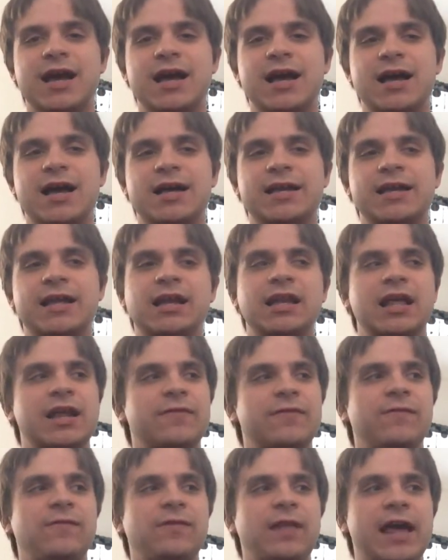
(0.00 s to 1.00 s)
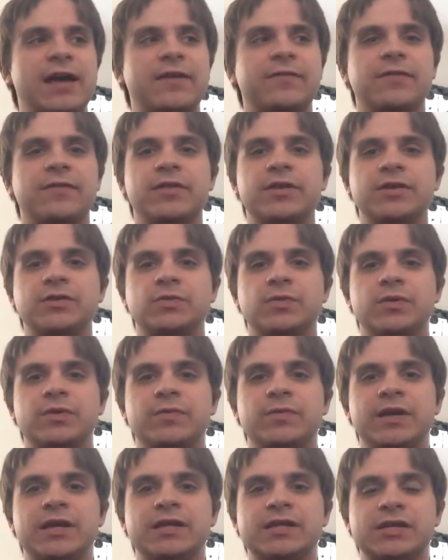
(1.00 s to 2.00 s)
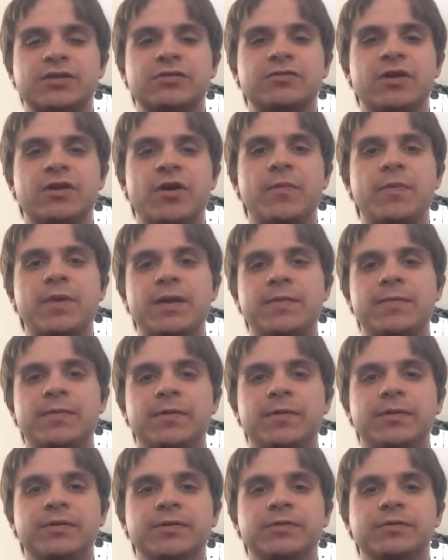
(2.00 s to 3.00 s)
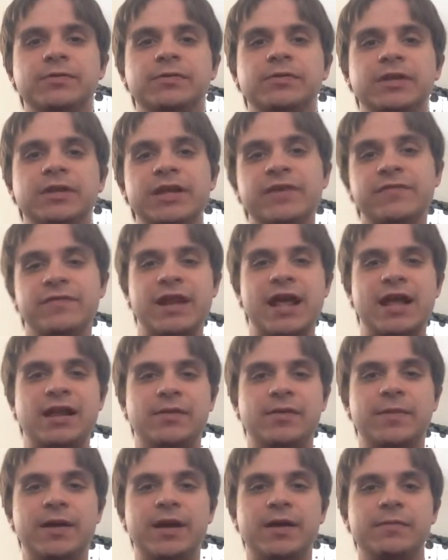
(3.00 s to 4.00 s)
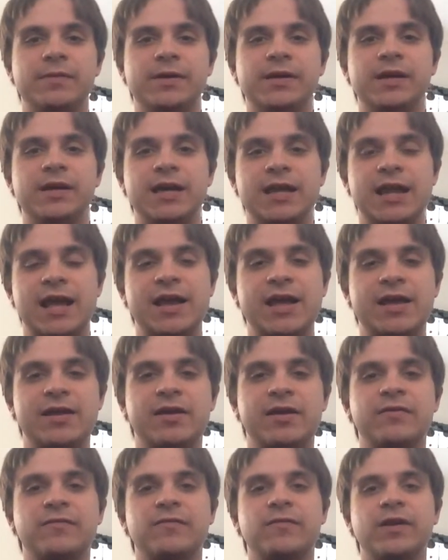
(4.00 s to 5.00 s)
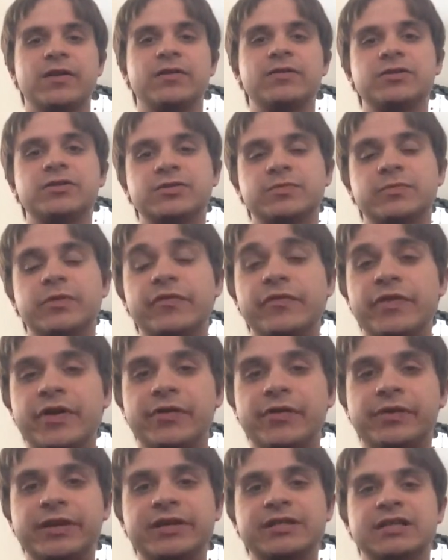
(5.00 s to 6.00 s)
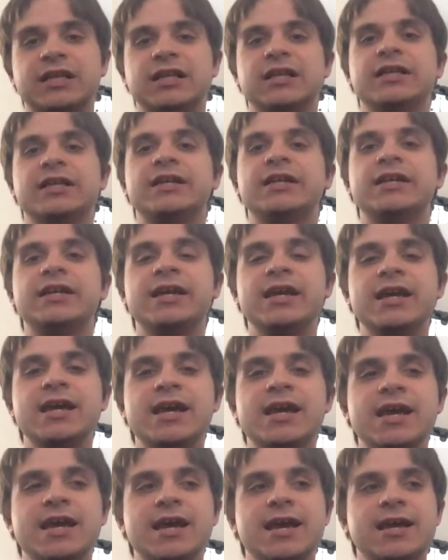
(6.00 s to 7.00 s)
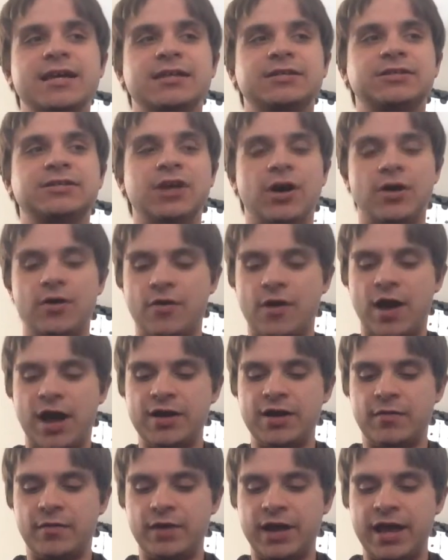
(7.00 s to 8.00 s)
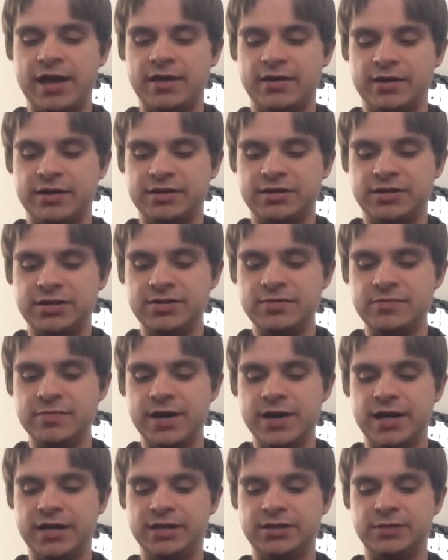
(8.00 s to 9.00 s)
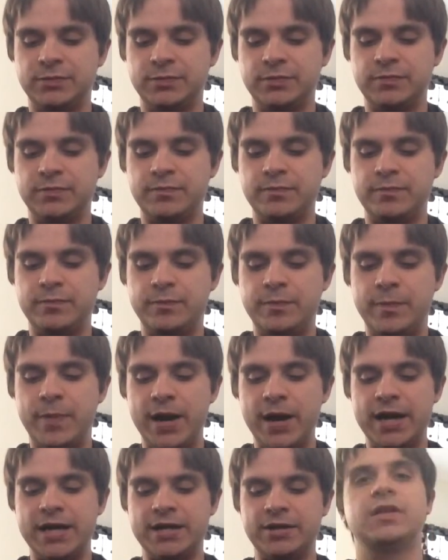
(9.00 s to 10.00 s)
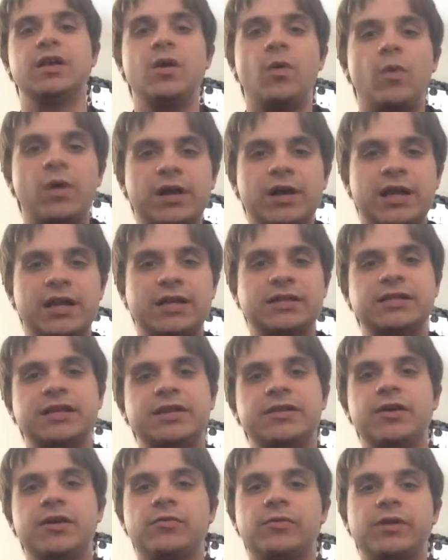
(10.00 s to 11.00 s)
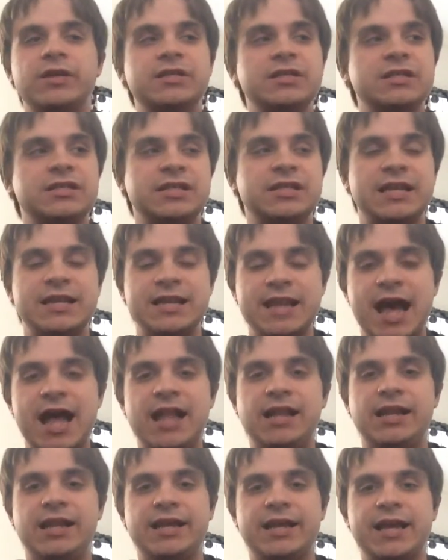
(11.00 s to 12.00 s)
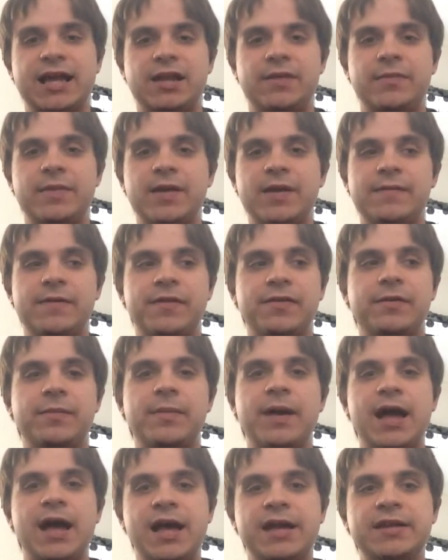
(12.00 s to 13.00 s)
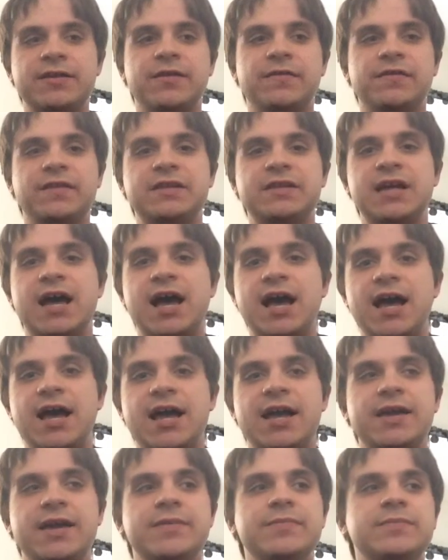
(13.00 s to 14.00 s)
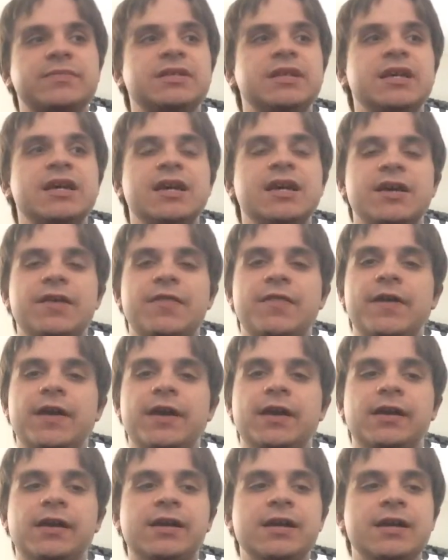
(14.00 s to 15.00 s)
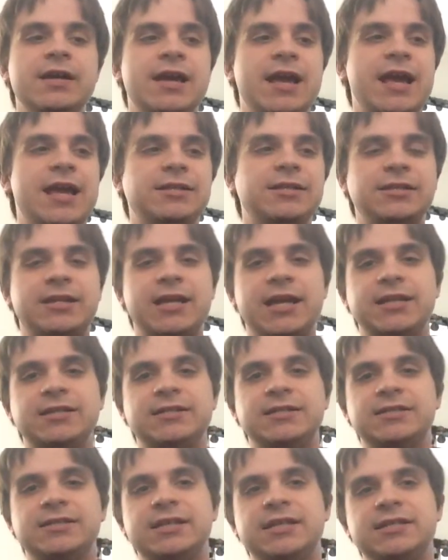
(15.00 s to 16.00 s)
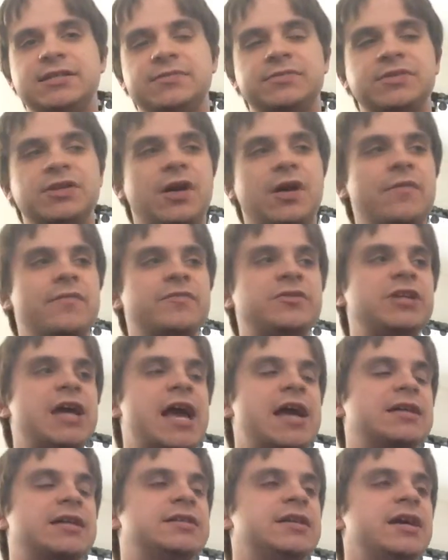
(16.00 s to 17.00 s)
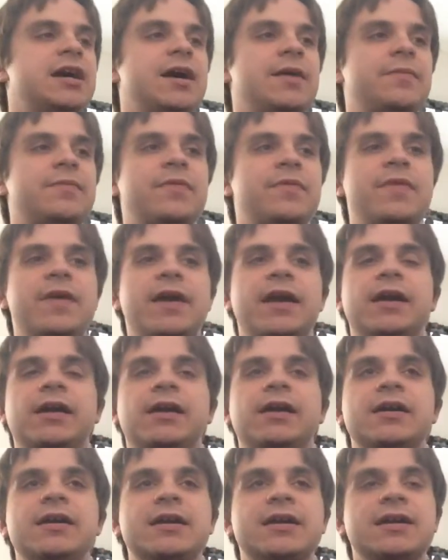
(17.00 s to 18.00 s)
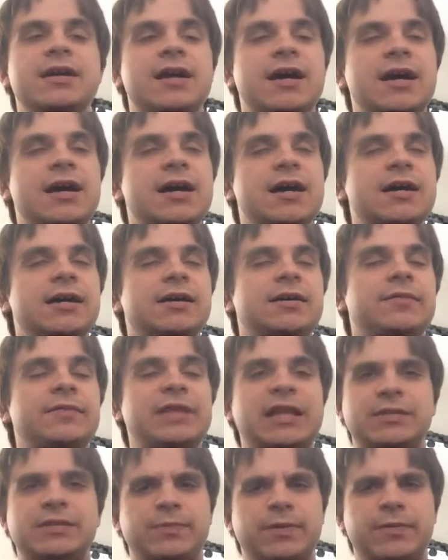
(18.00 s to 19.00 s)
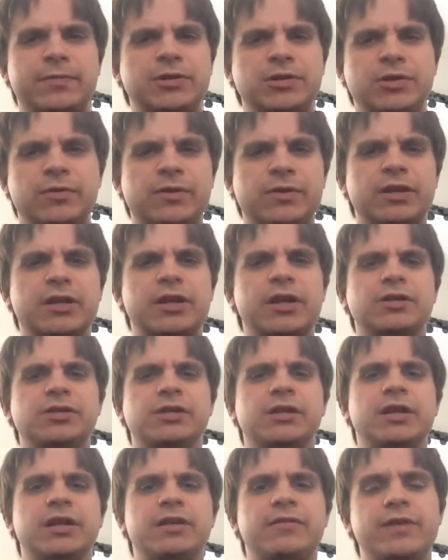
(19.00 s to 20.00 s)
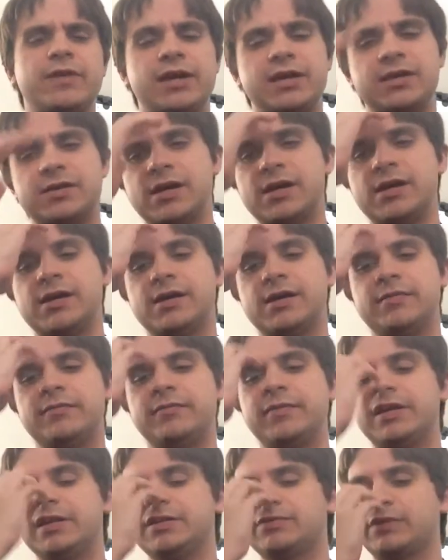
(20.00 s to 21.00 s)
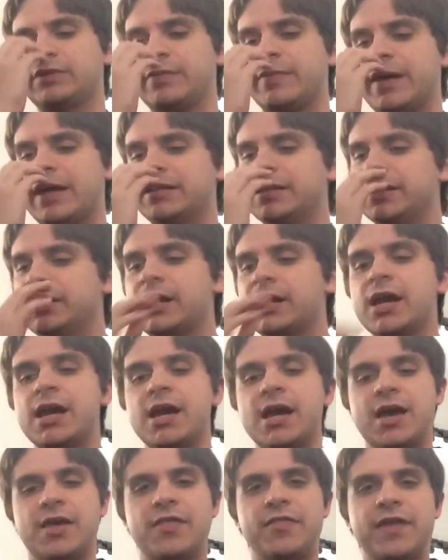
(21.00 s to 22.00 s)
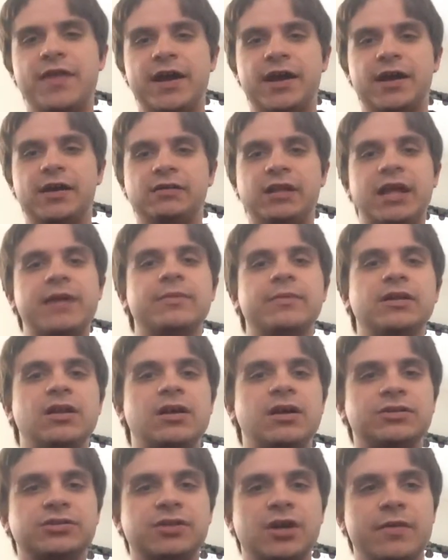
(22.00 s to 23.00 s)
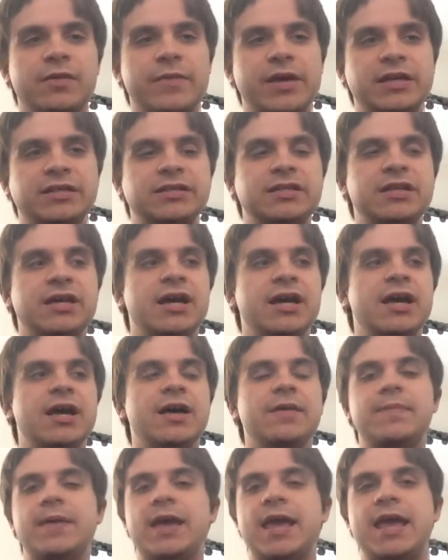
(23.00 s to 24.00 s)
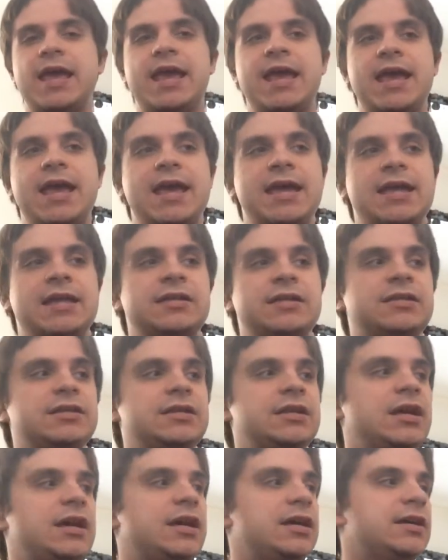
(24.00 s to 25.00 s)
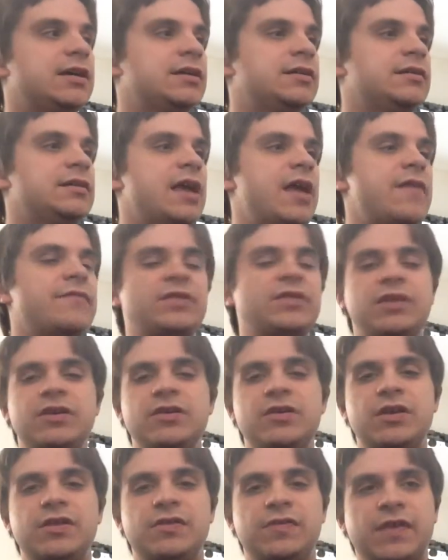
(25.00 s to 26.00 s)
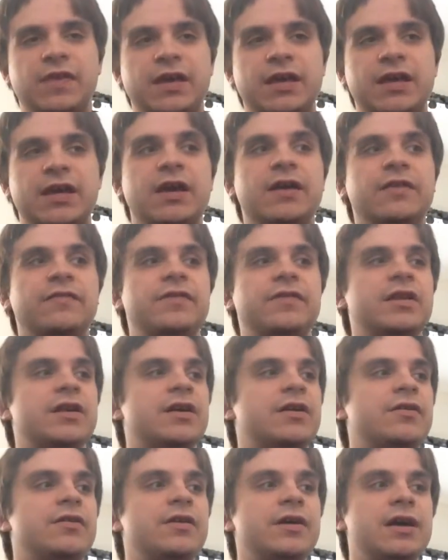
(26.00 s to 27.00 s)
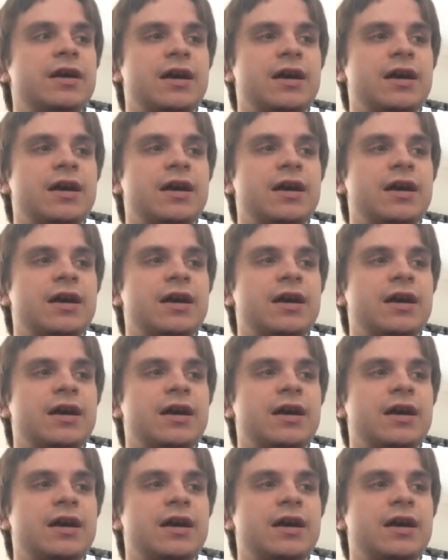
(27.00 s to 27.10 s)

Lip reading: I get a lot of flack for this one because I do people who live in Alabama, and I got a good friend who just moved there recently, so I don't want to hate on it too much. But what can I say, though? Reasons to not like Alabama. They're behind on the times, their education system's all jacked up, but that's pretty much anywhere in the country anyway, but it's really bad there. Their labor laws are all messed up, and everything you can think of, you know.